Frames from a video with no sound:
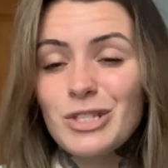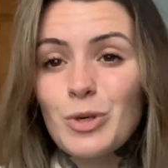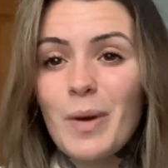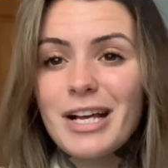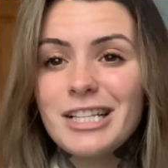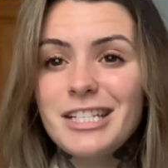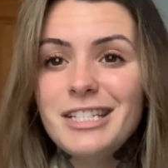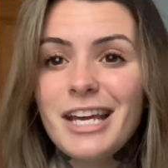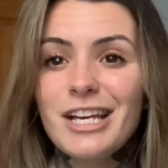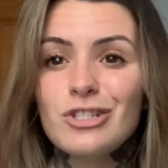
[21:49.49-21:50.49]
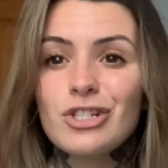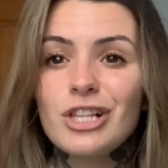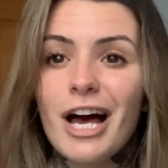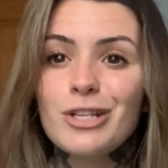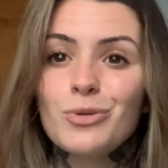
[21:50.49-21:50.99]
So my clean date is
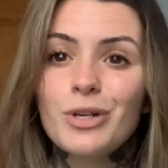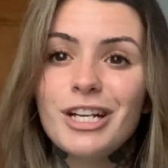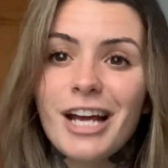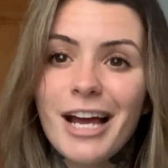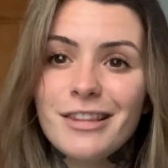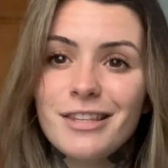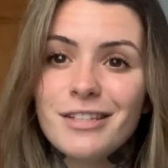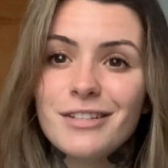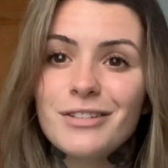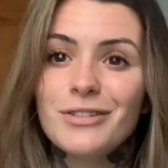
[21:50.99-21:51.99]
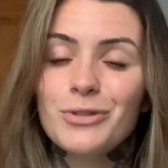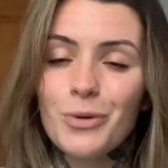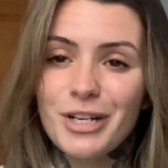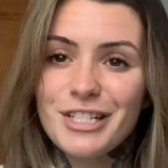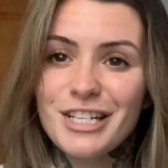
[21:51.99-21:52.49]
July 29th,
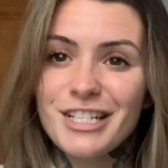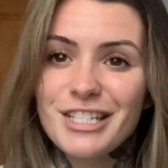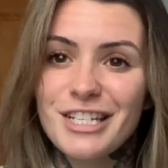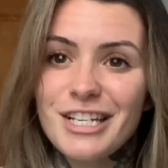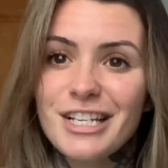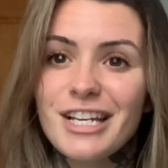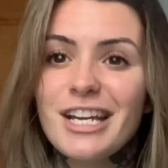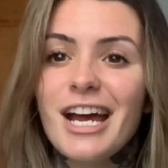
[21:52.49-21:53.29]
2016.